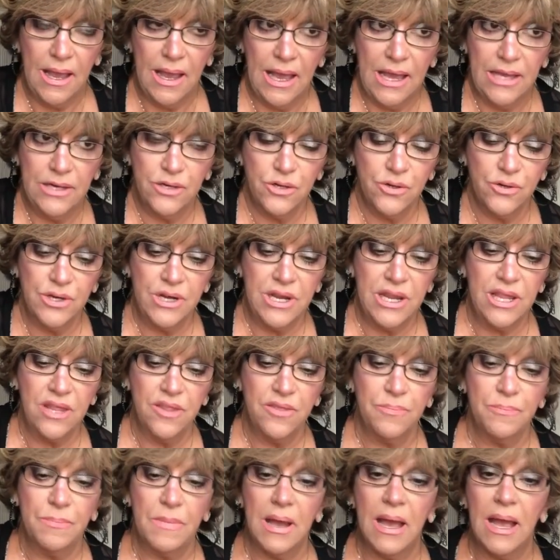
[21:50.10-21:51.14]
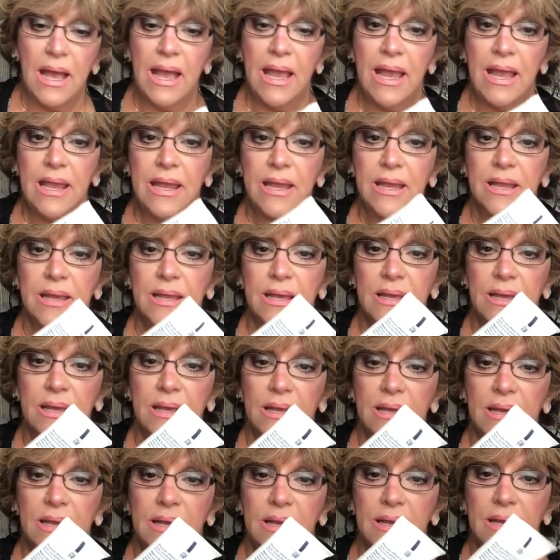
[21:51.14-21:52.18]
underneath my
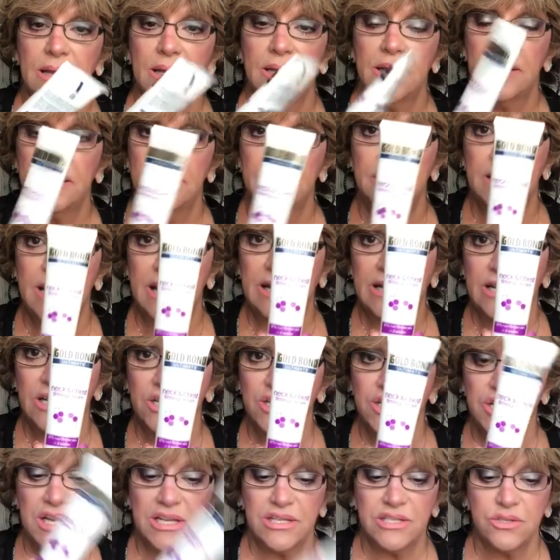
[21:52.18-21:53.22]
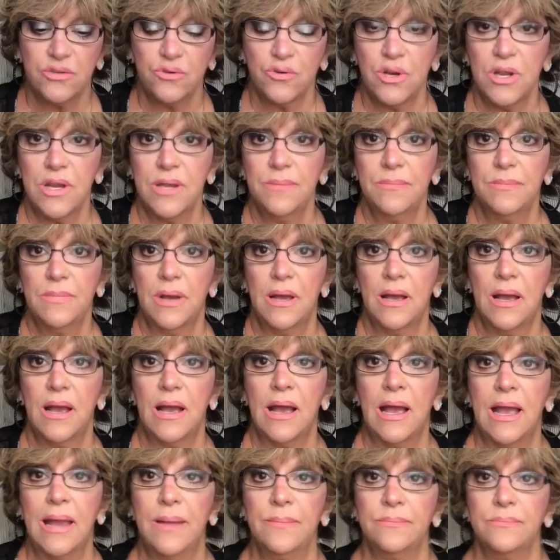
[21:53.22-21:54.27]
neck and chest cream.
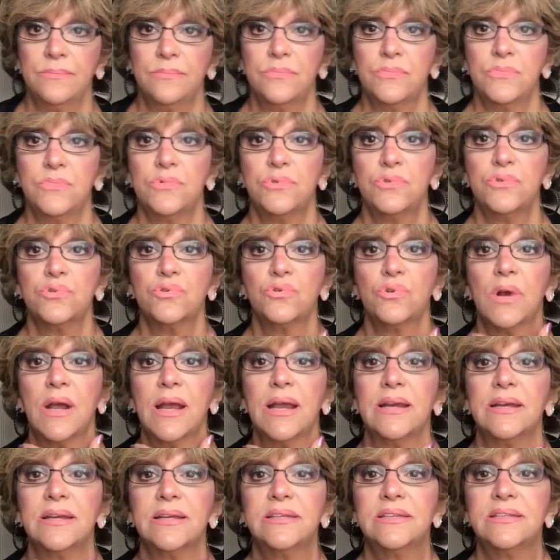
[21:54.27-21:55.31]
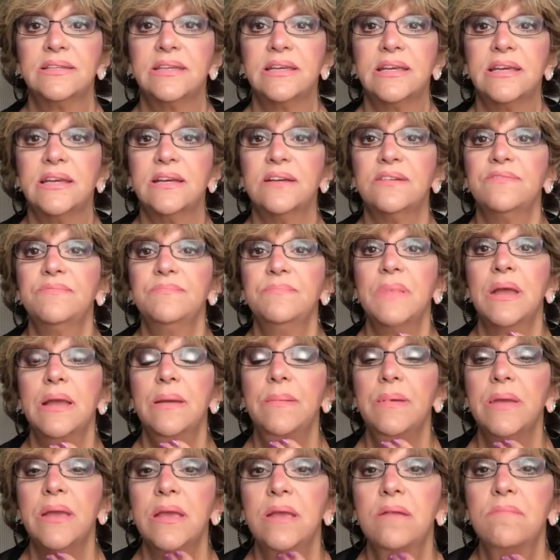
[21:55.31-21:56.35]
I'm trying to see if
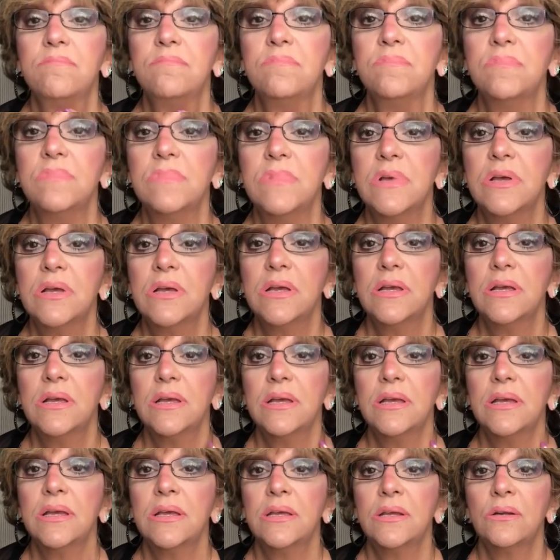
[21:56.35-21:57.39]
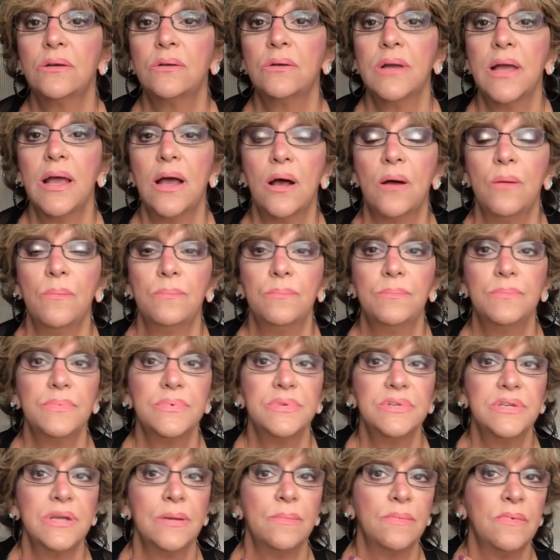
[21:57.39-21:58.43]
maybe it'll help
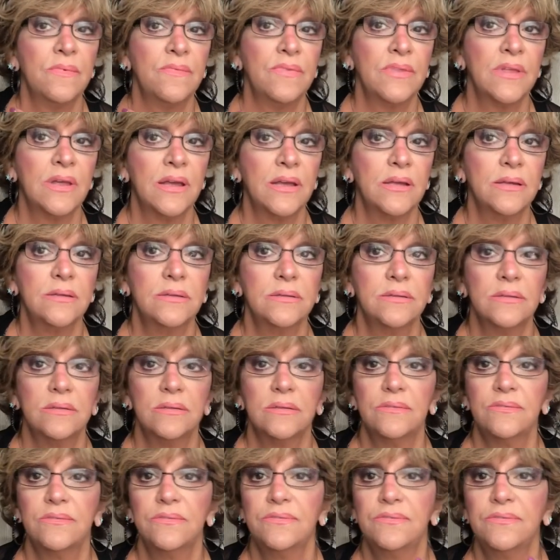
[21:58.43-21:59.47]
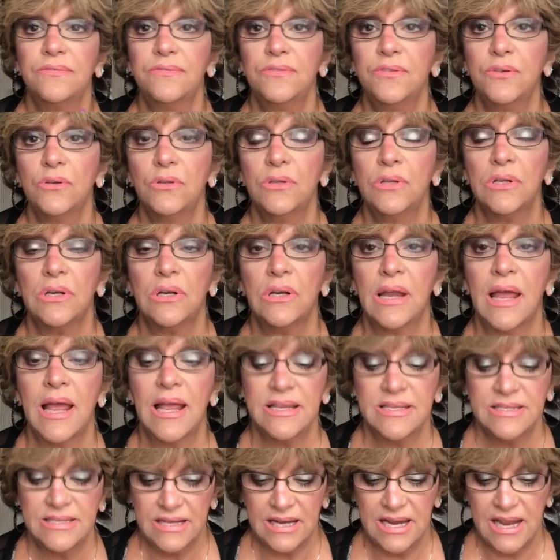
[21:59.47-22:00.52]
some of the few little
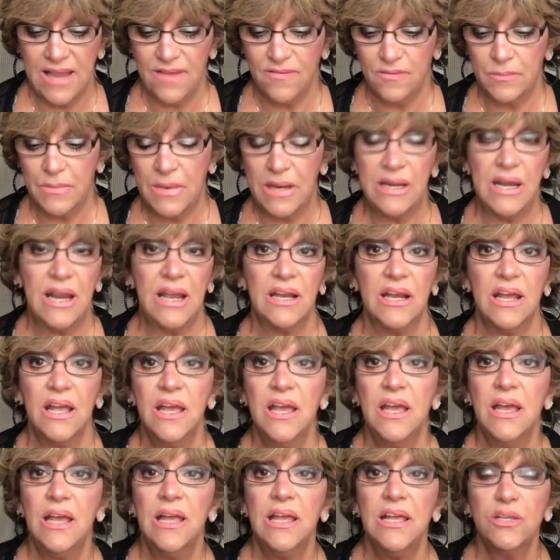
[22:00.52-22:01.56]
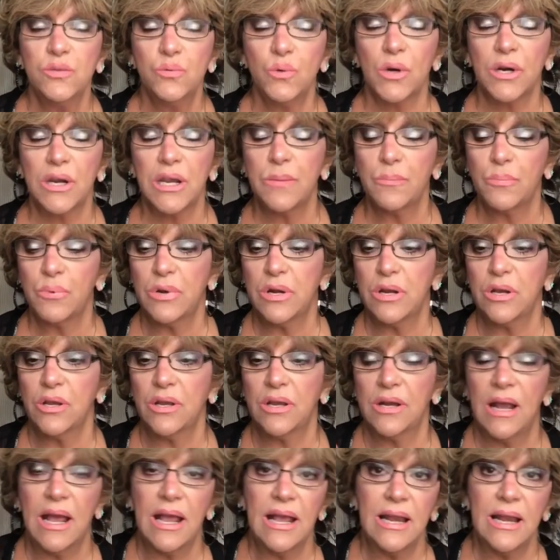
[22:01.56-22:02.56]
lines that I have in my neck. It's working pretty good.